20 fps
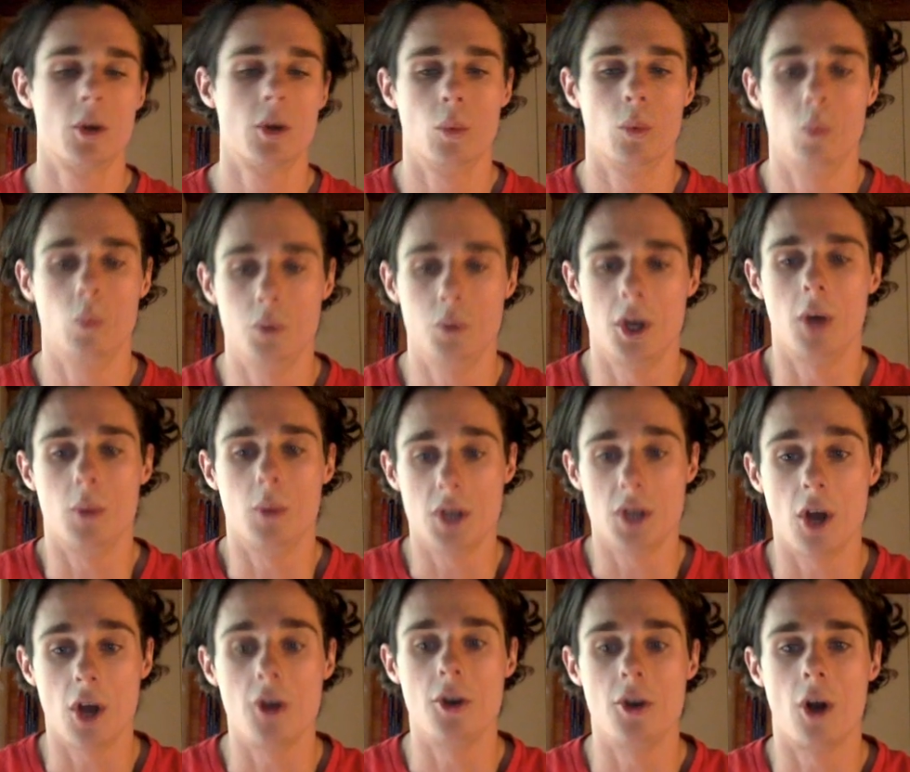yeah, we
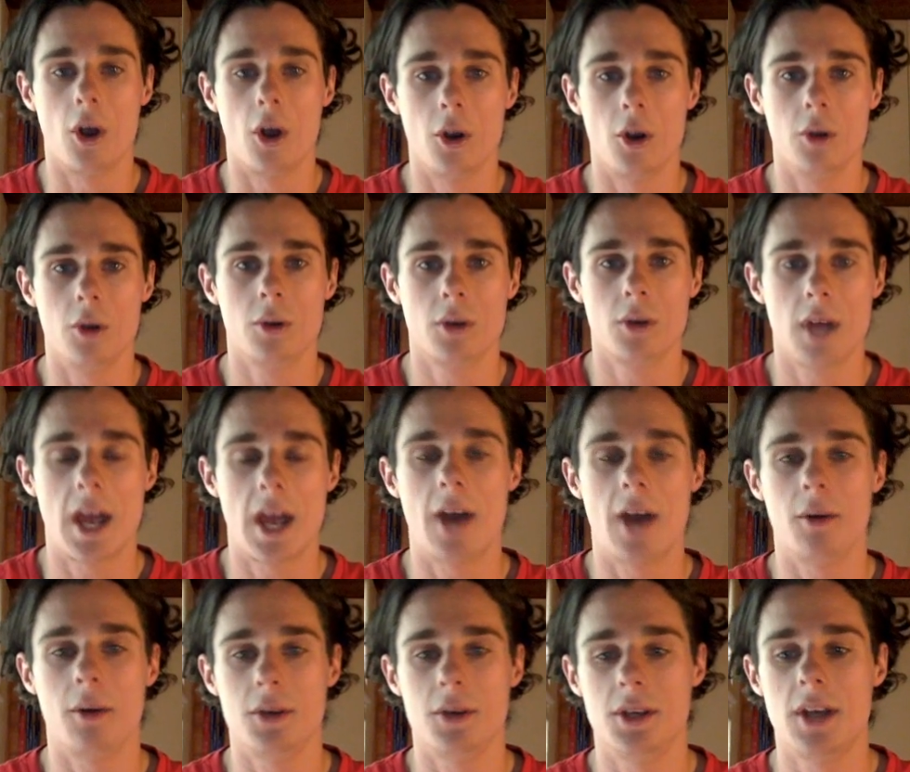don't know
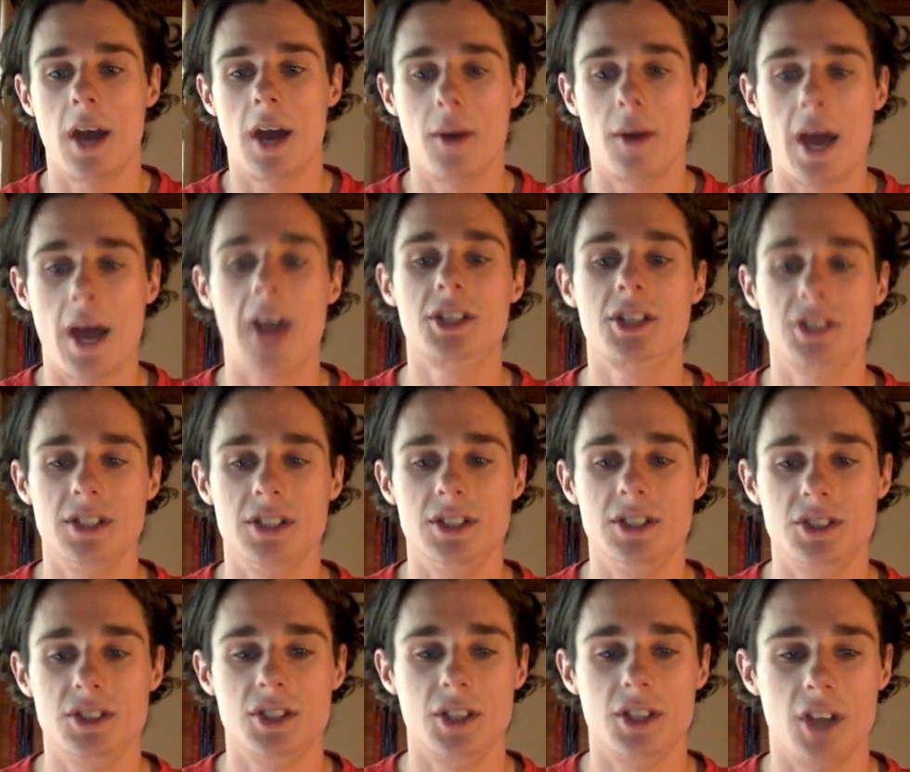how he actually
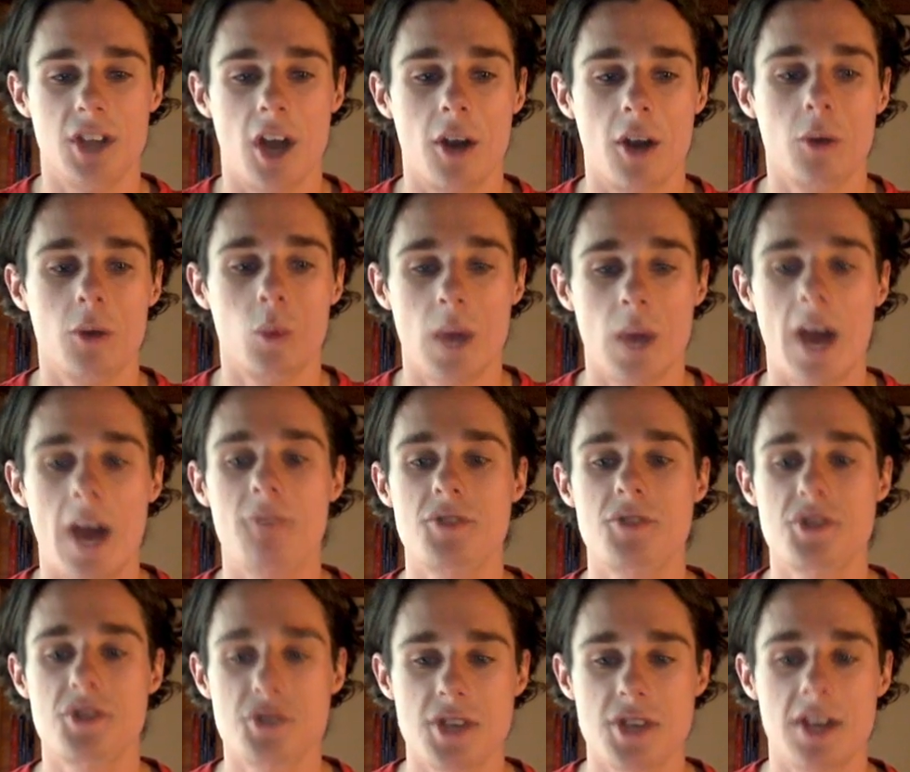is going to go. We have
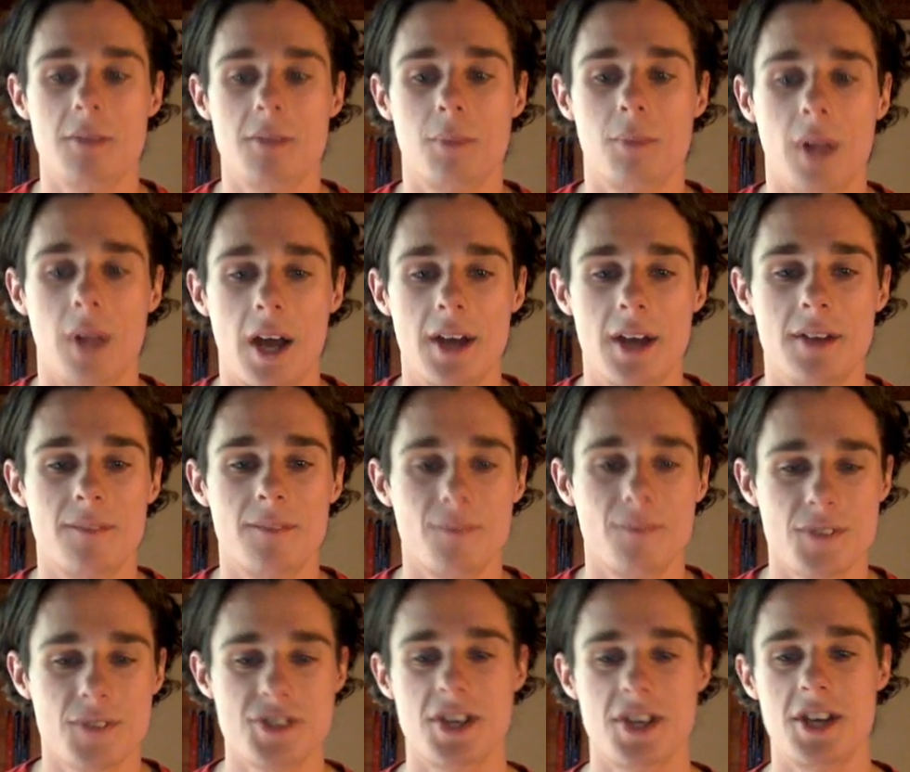to see him play,
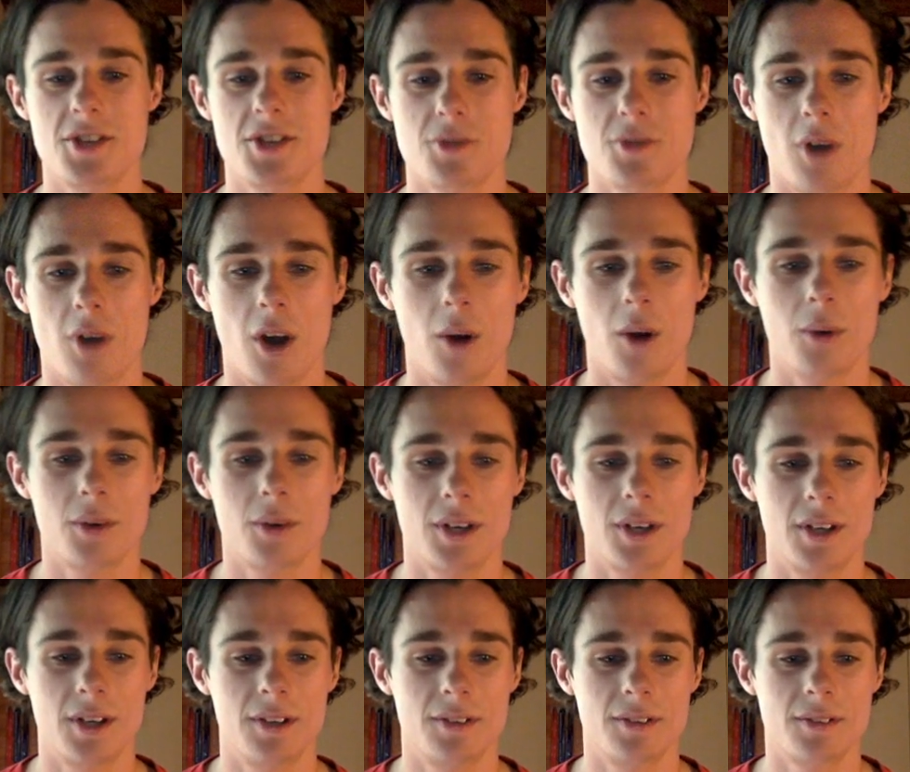see his role,
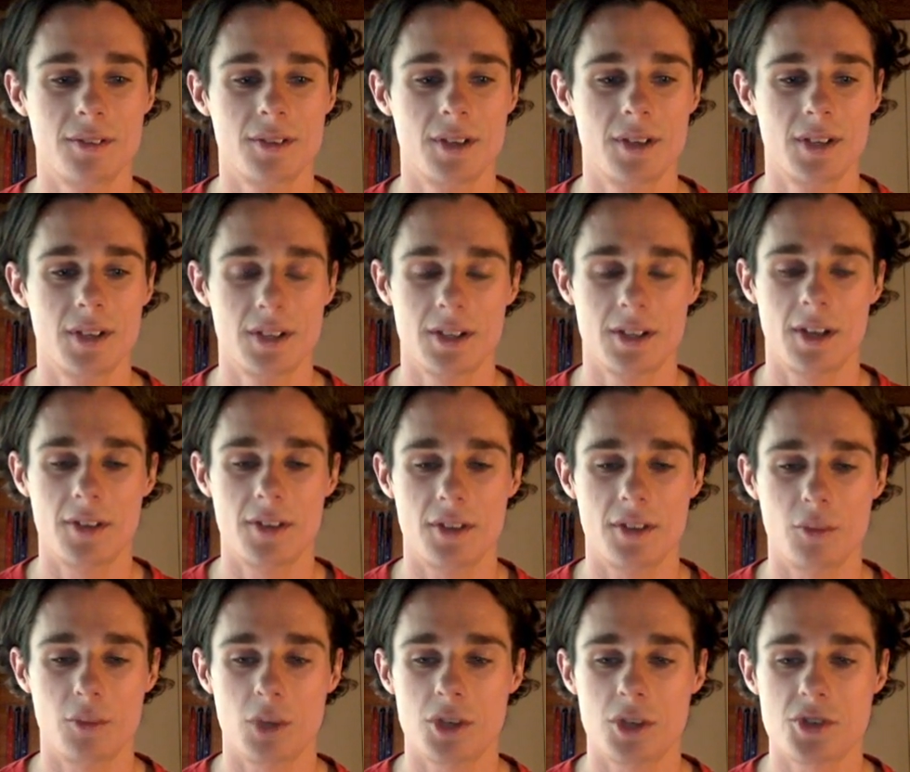and
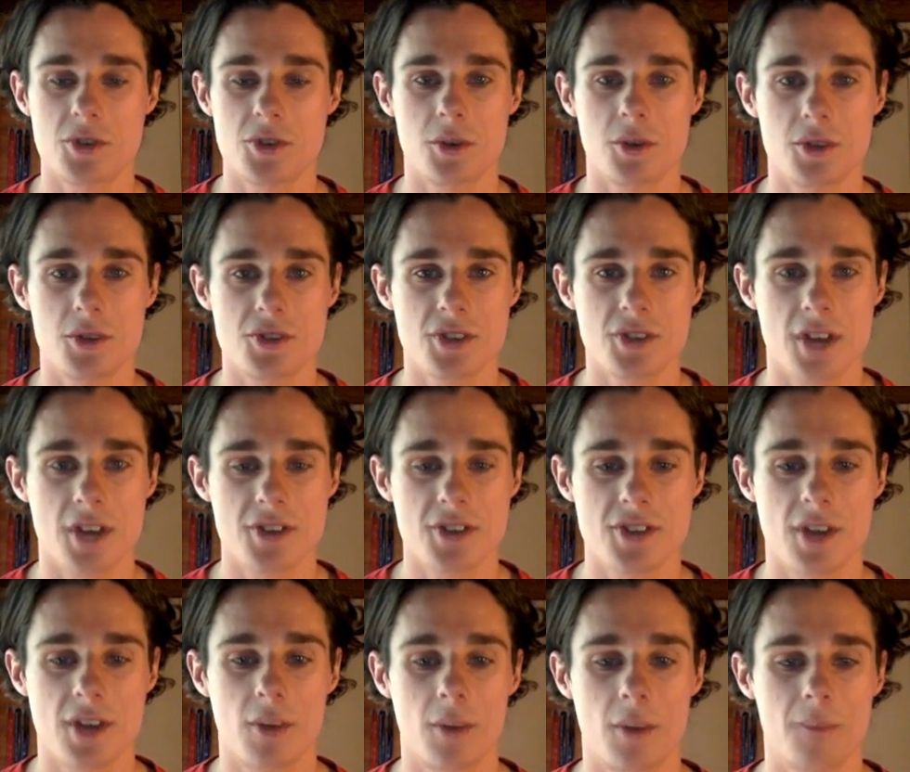then we can sort of discuss
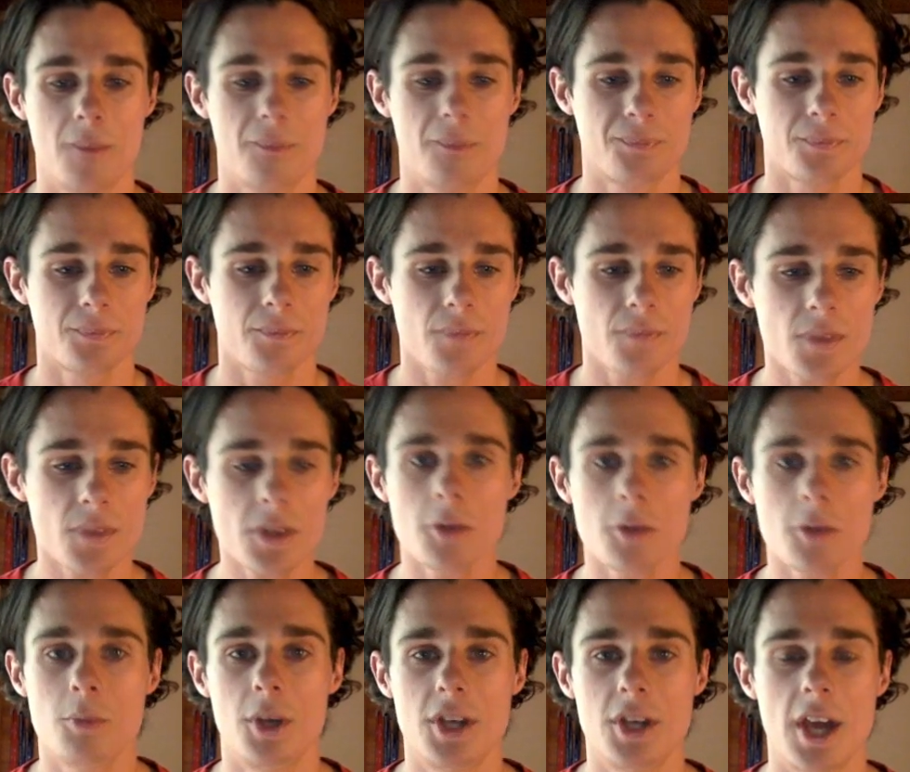that one.
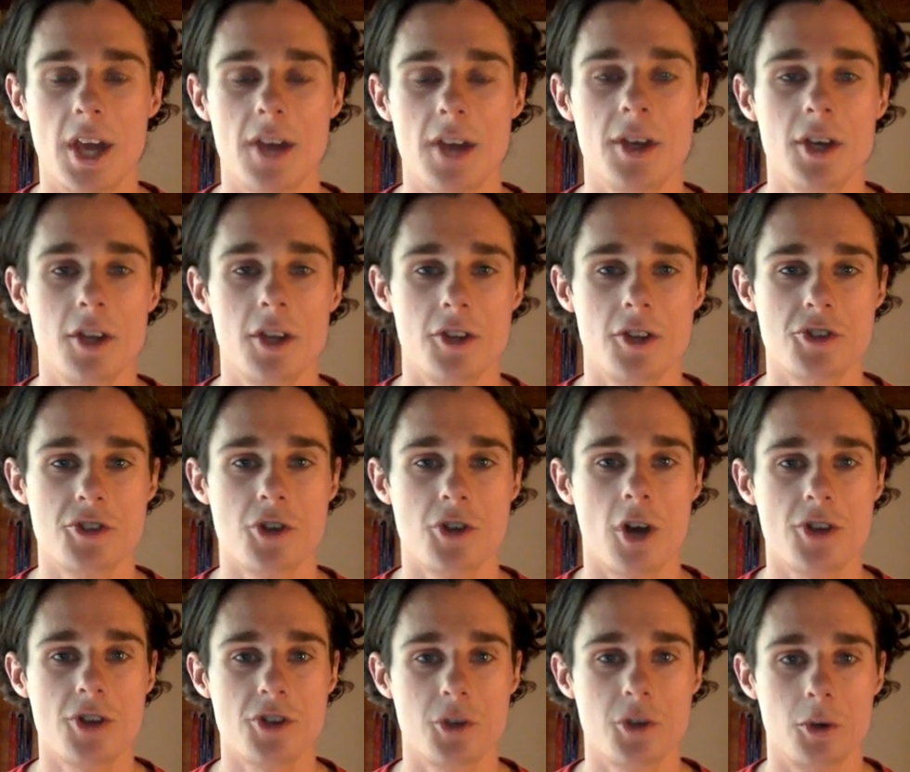But yeah, the
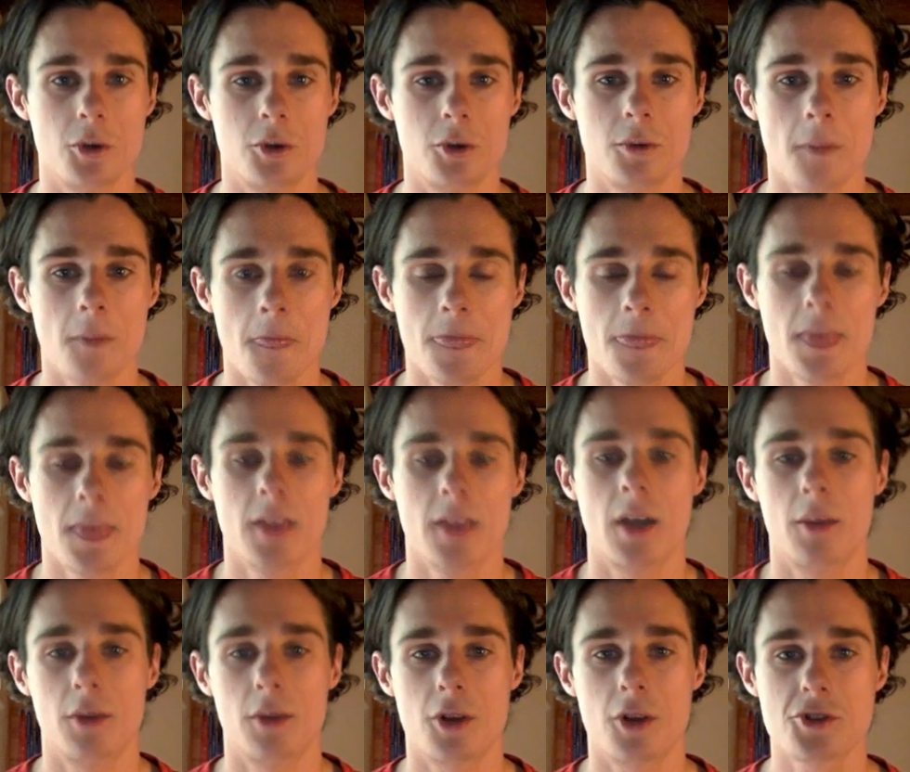signs are good.
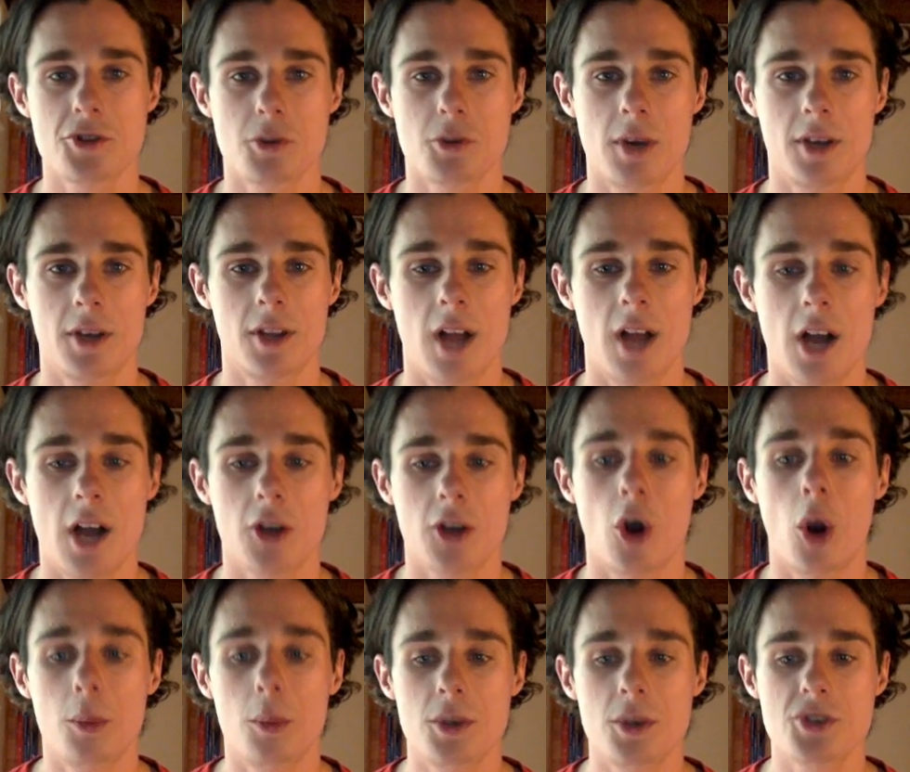We lost Greg Clark,
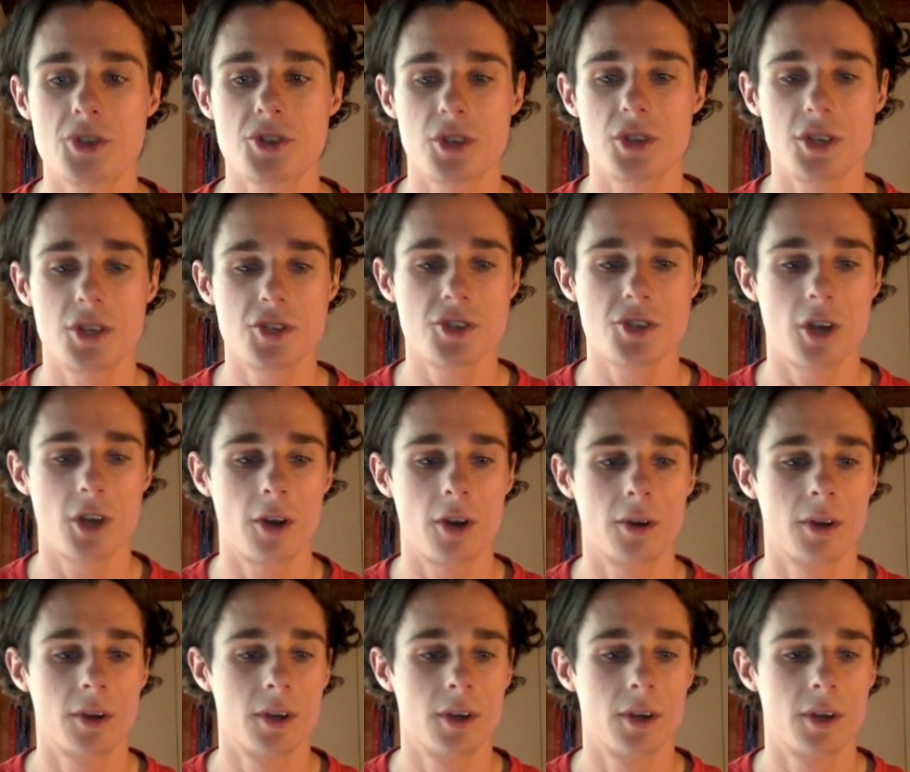obviously, so